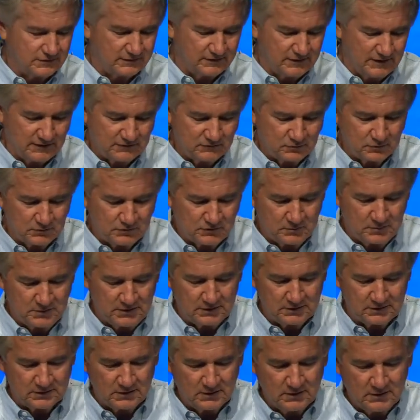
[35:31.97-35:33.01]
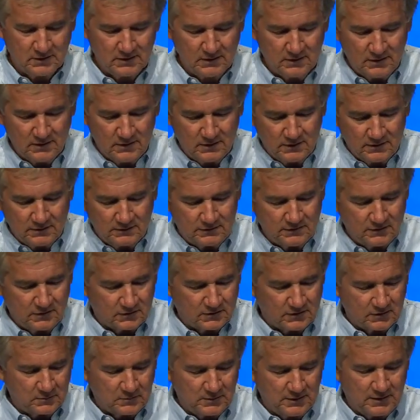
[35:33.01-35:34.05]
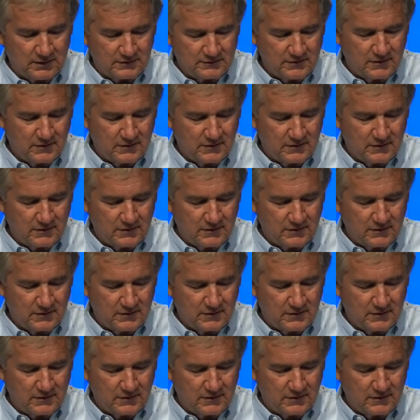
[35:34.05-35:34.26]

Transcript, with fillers: And that's what's being talking about,